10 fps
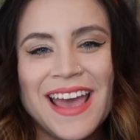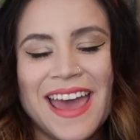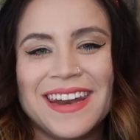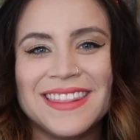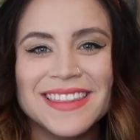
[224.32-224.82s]

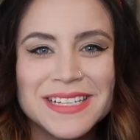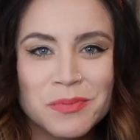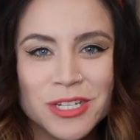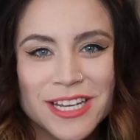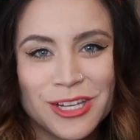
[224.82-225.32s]
And in this
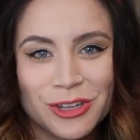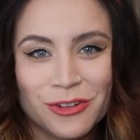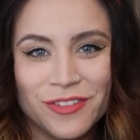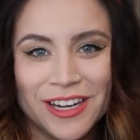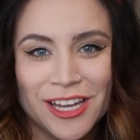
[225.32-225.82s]

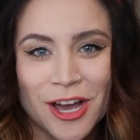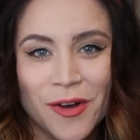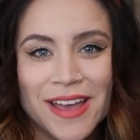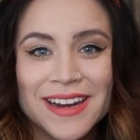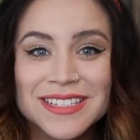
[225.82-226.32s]
particular
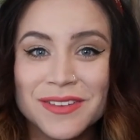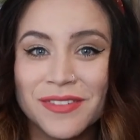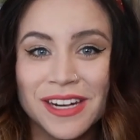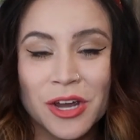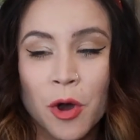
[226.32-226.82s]
video, it is a
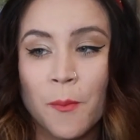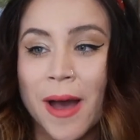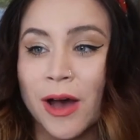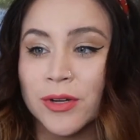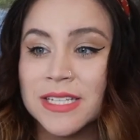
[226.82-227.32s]
video
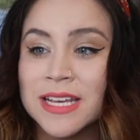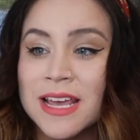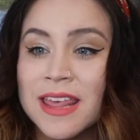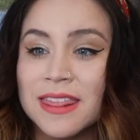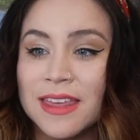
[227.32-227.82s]
about
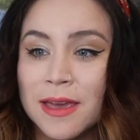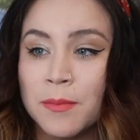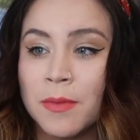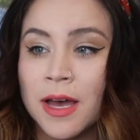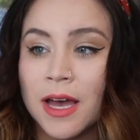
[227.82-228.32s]

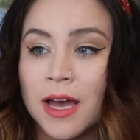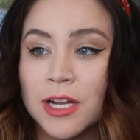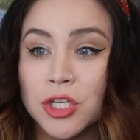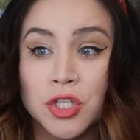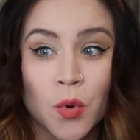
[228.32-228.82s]
them
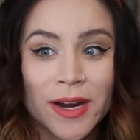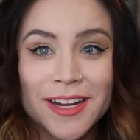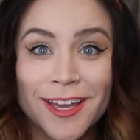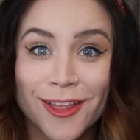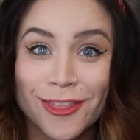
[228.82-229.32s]

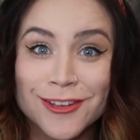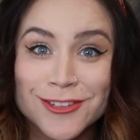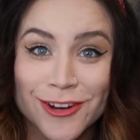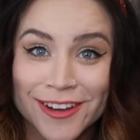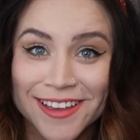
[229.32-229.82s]
joining the
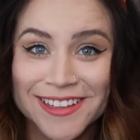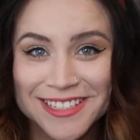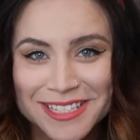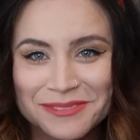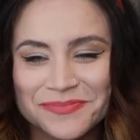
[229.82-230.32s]

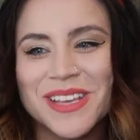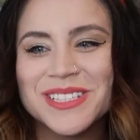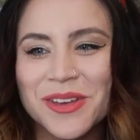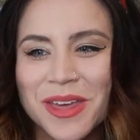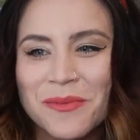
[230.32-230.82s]
circus.
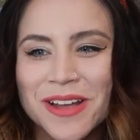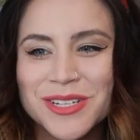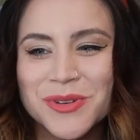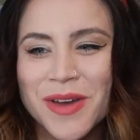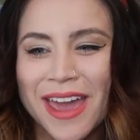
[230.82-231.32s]
So they
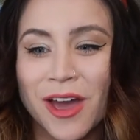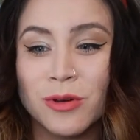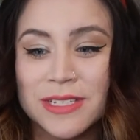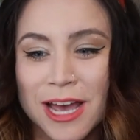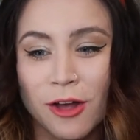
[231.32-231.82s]
went to a
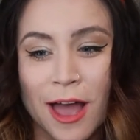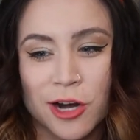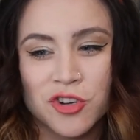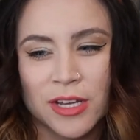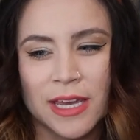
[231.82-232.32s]
hotel
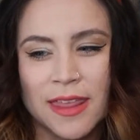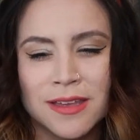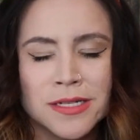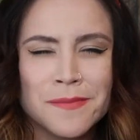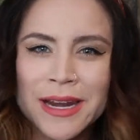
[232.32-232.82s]
actually in
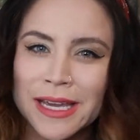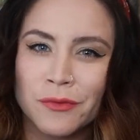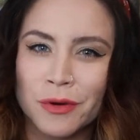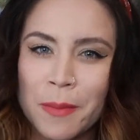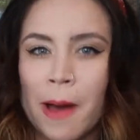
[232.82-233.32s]
the
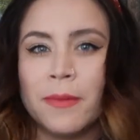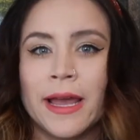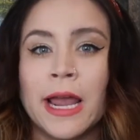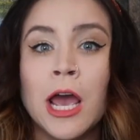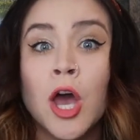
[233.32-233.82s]
Dominican
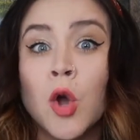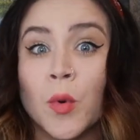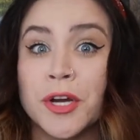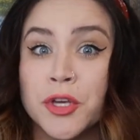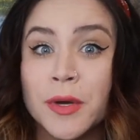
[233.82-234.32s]
Republic
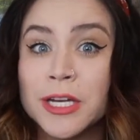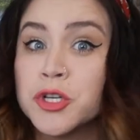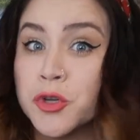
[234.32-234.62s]
where you can